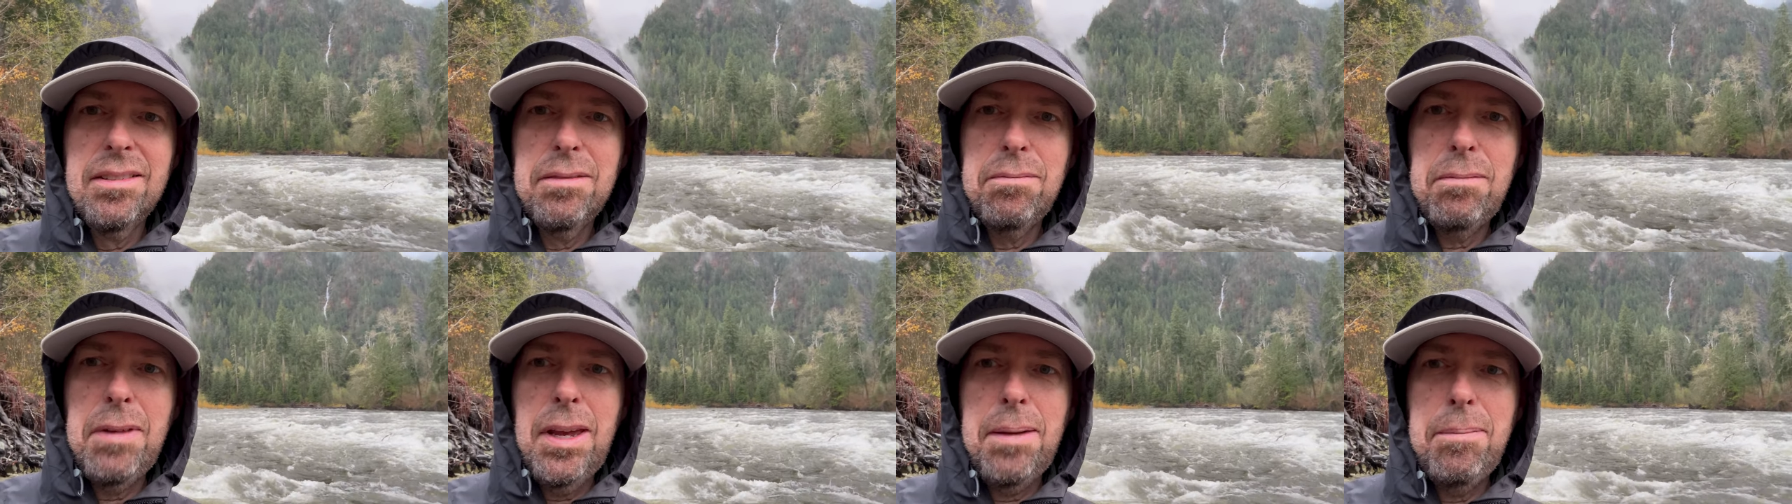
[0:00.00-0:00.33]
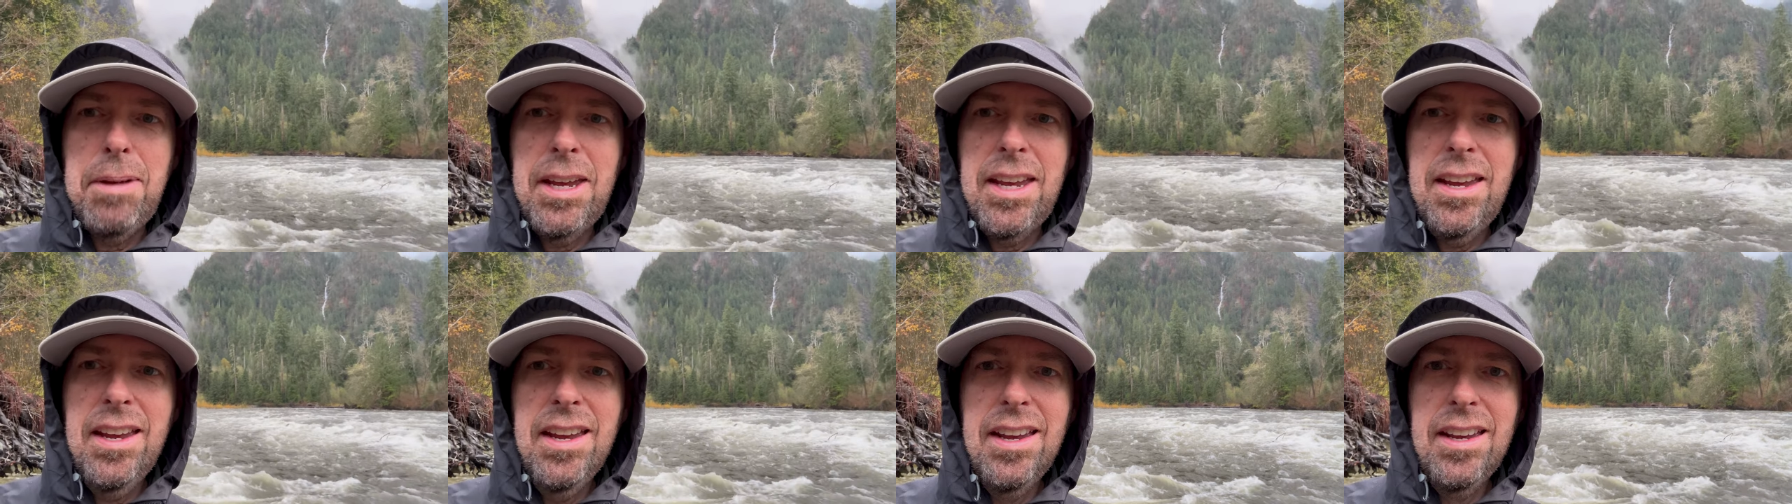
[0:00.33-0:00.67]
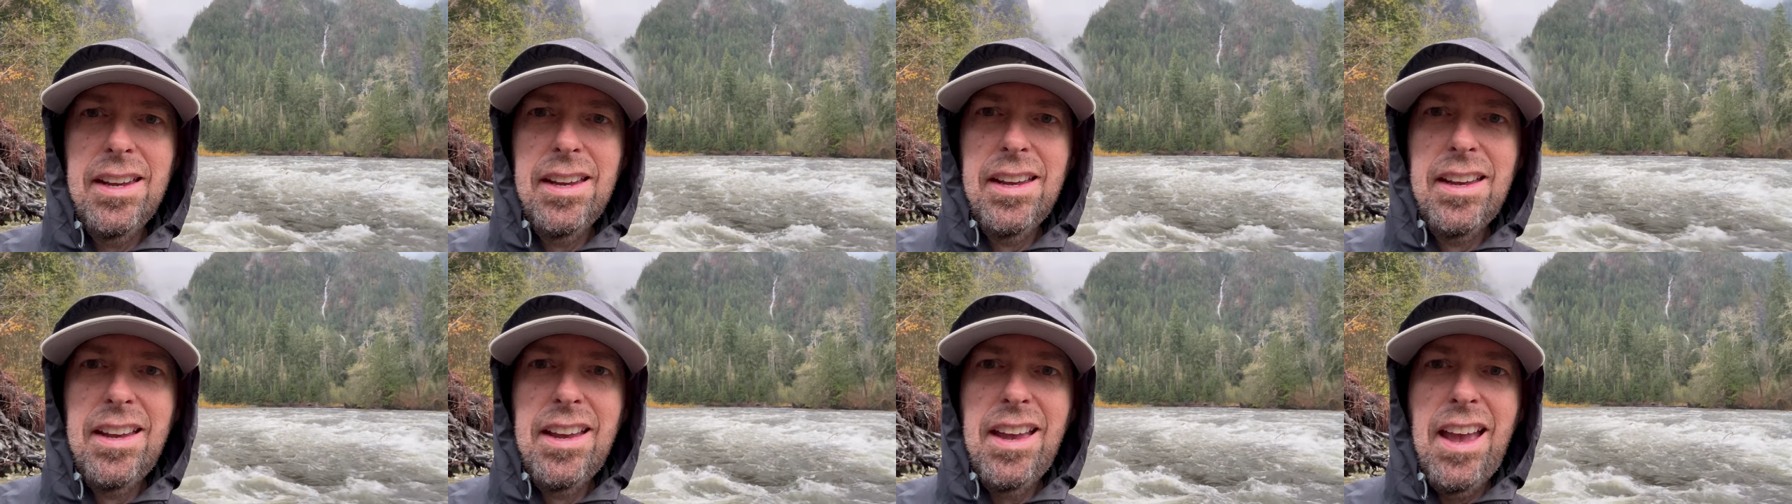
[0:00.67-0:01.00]
maybe,
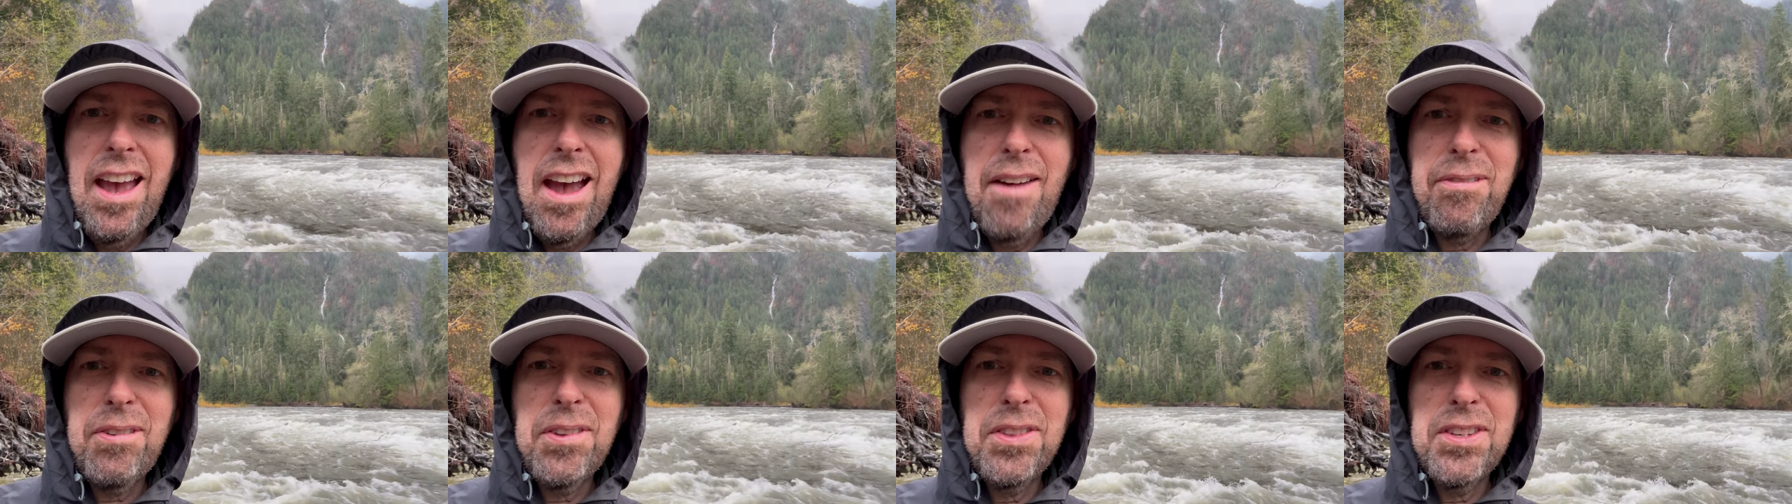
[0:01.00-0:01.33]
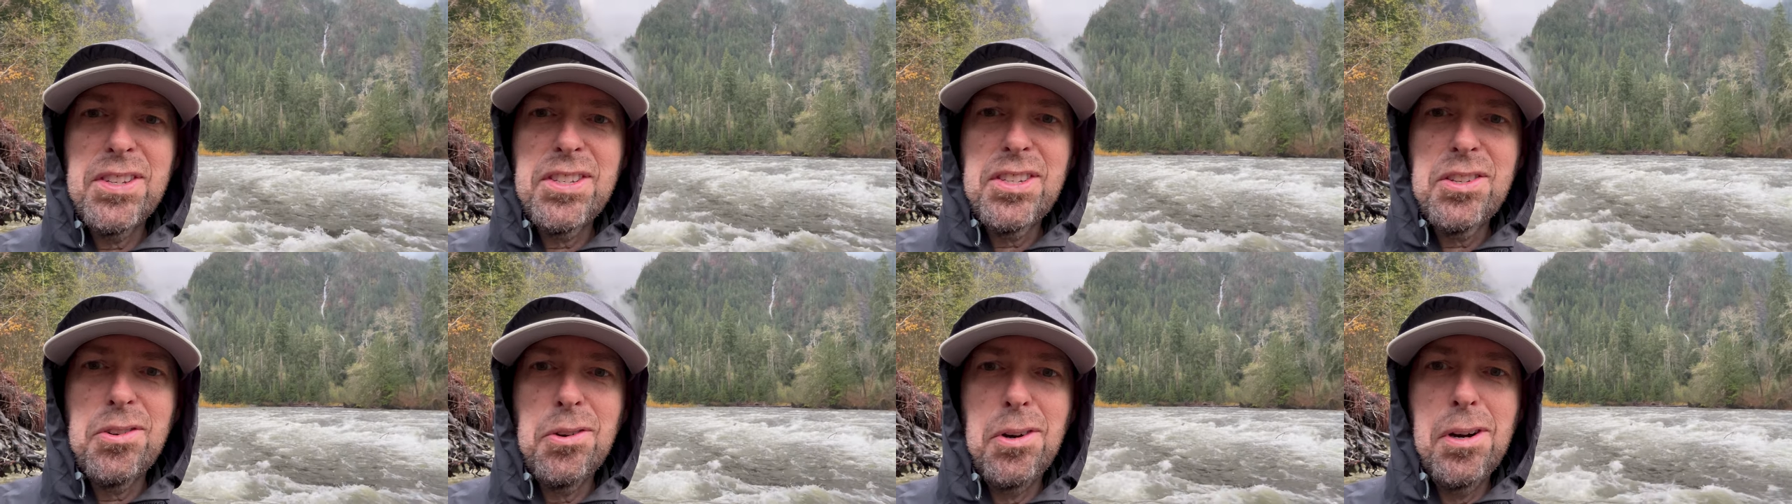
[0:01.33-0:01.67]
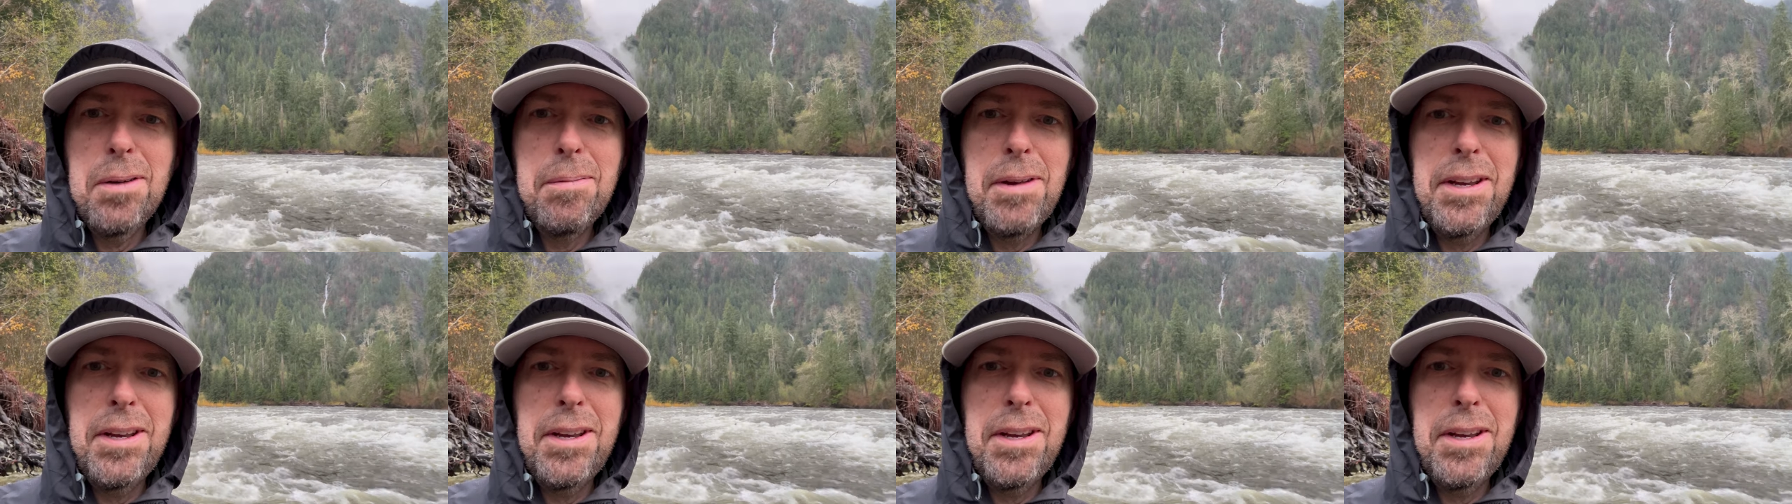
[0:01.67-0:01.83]
after the storm.